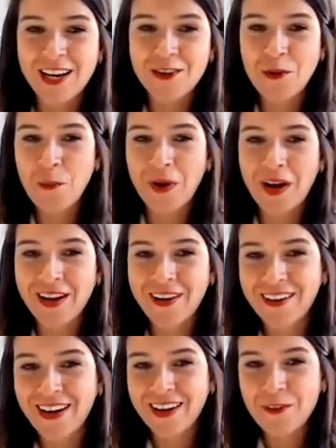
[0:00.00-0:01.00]
I don't
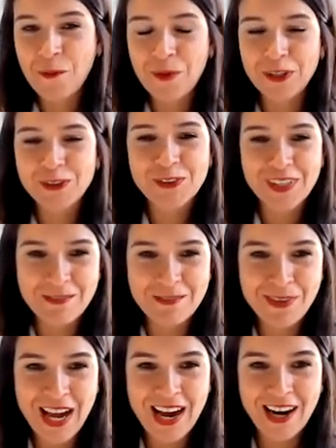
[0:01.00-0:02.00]
I, I don't want you to be,
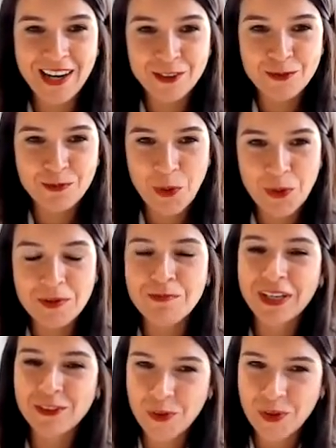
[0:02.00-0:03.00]
be
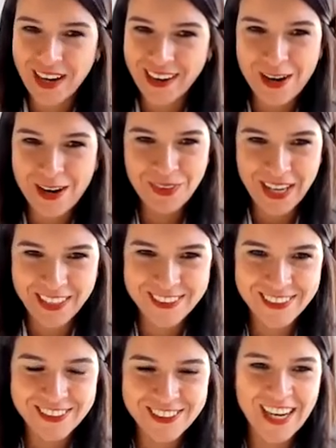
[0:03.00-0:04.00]
heartbroken, but you can come
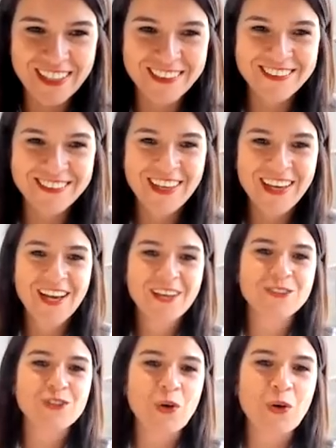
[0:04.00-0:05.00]
next year, Janet. Okay.